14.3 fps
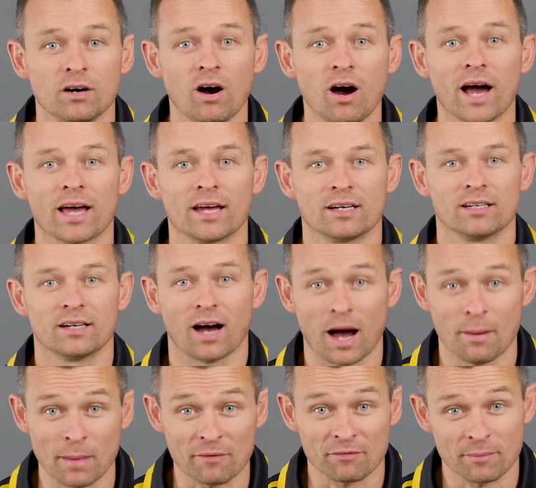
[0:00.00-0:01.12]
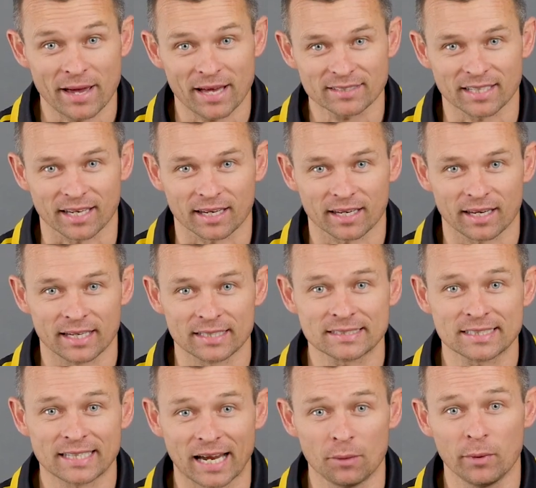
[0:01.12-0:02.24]
Hi, I'm Matt from Haltech, and
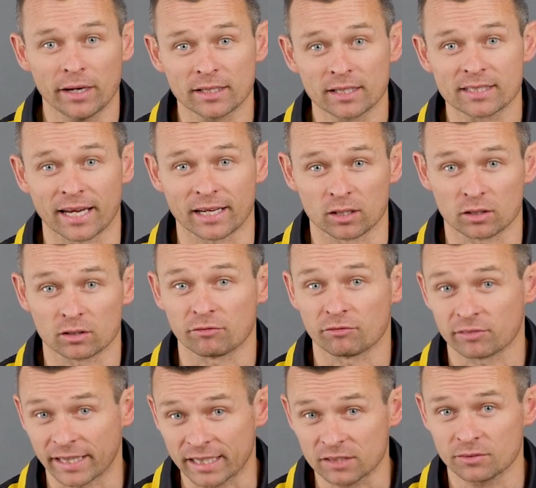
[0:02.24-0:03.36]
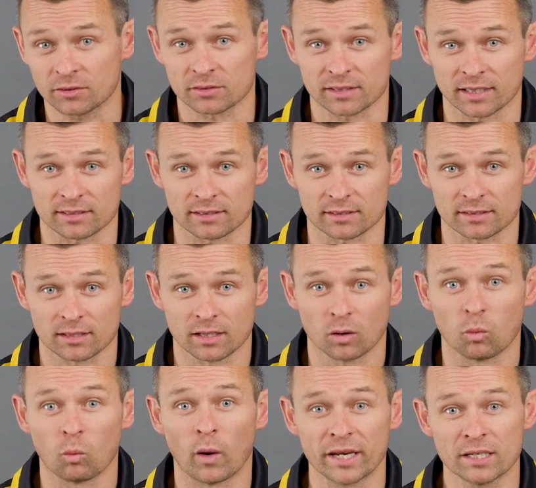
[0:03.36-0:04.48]
today we're going to take a look at flex fuel sensors,
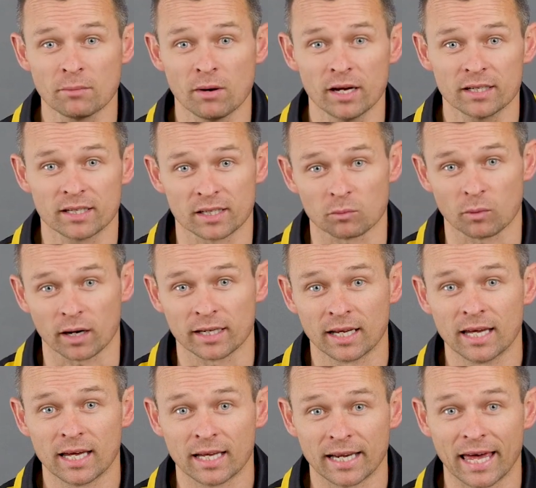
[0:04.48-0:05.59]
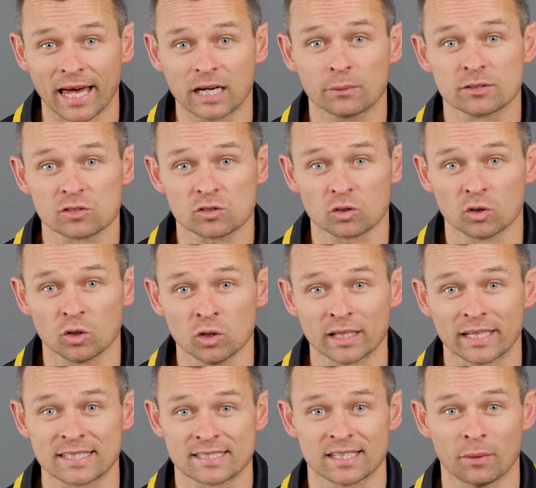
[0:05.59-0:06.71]
when you might need one, and how to install
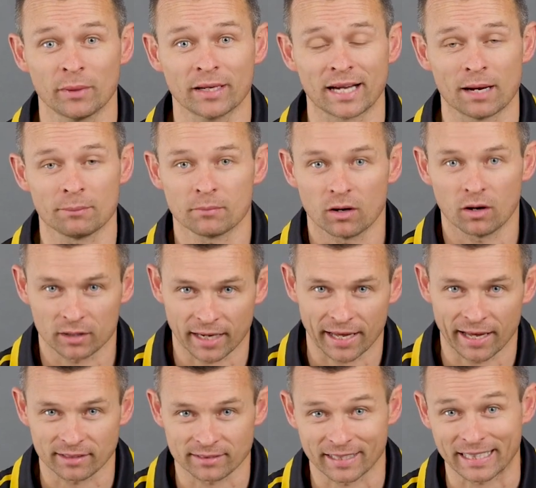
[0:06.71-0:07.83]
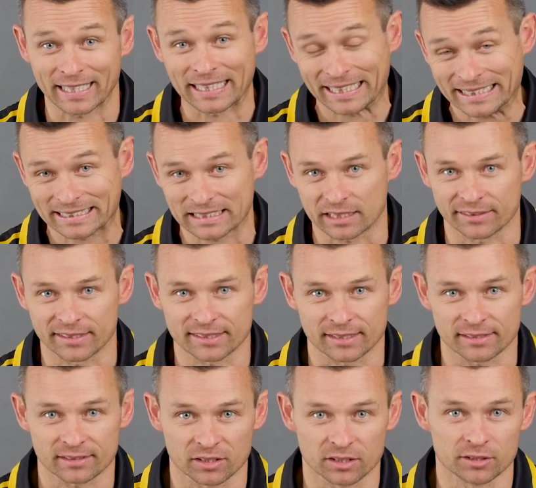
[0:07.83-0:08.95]
and set one up on a Haltech Elite Series
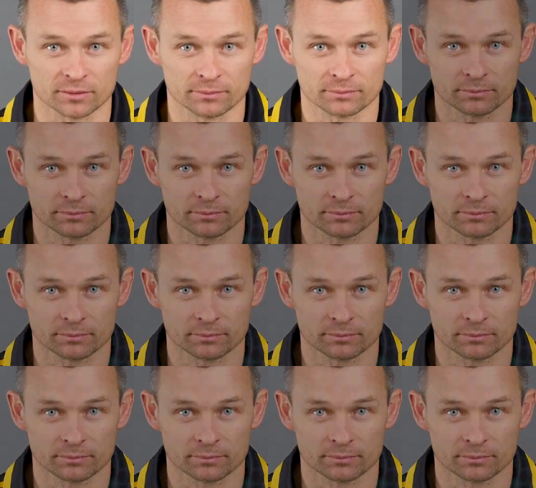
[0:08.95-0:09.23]
ECU.